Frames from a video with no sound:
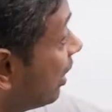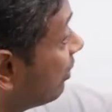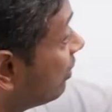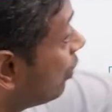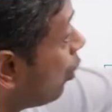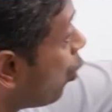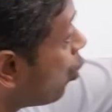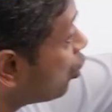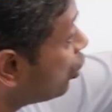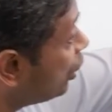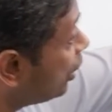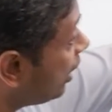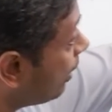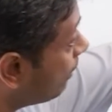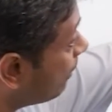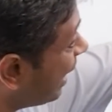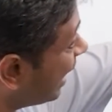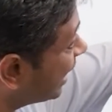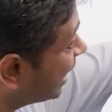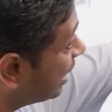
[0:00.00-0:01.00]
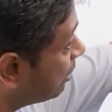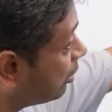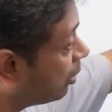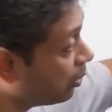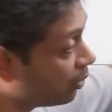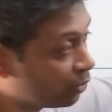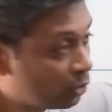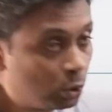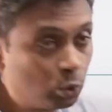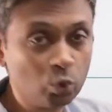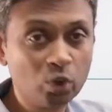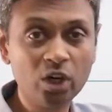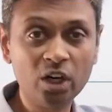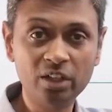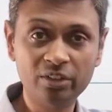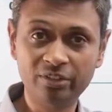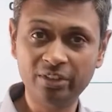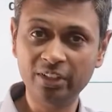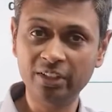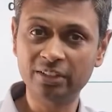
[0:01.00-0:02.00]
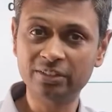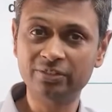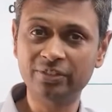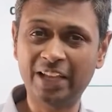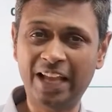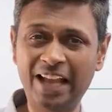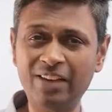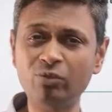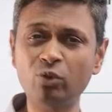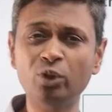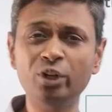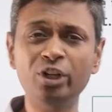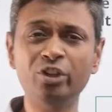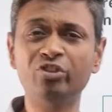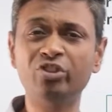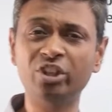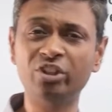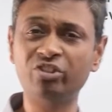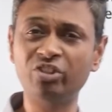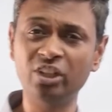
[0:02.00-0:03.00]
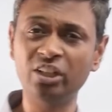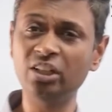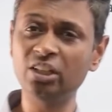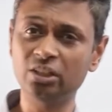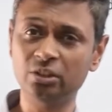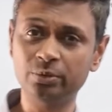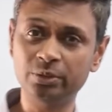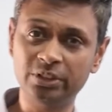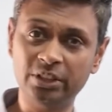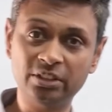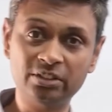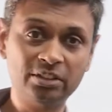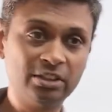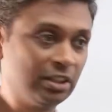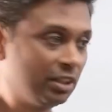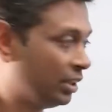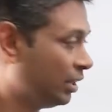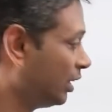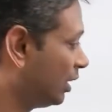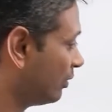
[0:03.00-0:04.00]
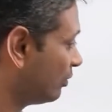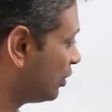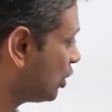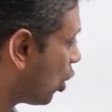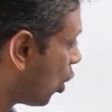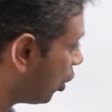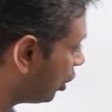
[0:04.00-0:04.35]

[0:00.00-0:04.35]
we have only a maximum of 2 girl singers. We have only 6 singers with us, we